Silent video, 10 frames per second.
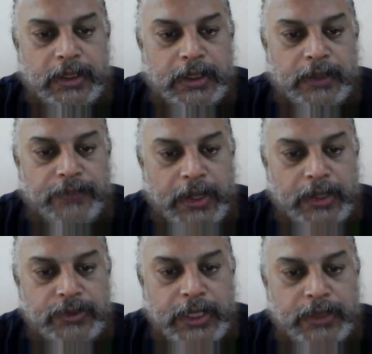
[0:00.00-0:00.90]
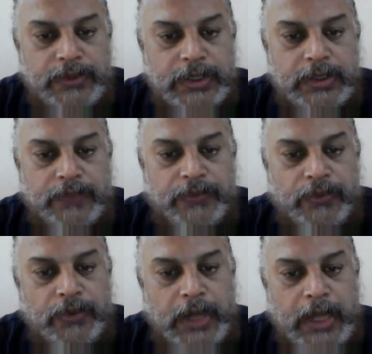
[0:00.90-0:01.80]
phagocytosis of
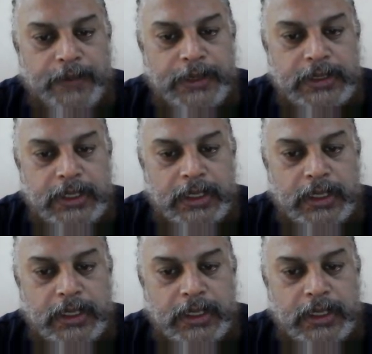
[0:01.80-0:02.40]
old RBC,